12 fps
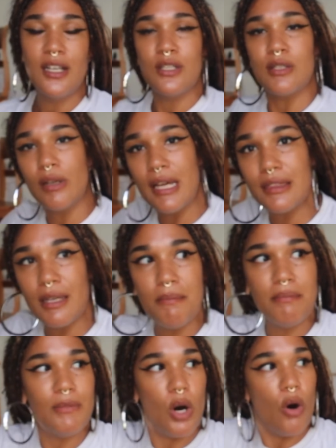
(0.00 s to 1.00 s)
So let
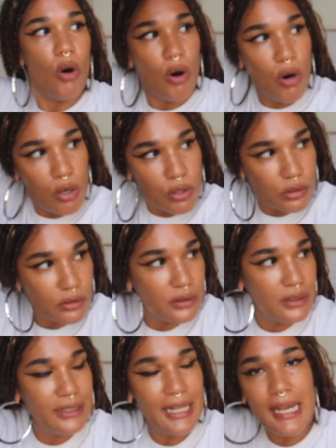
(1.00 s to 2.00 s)
them
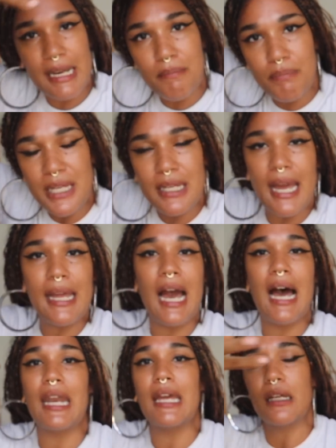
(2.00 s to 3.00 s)
all, let it be
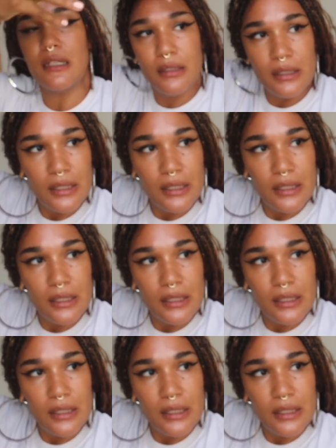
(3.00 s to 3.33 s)
chaotic.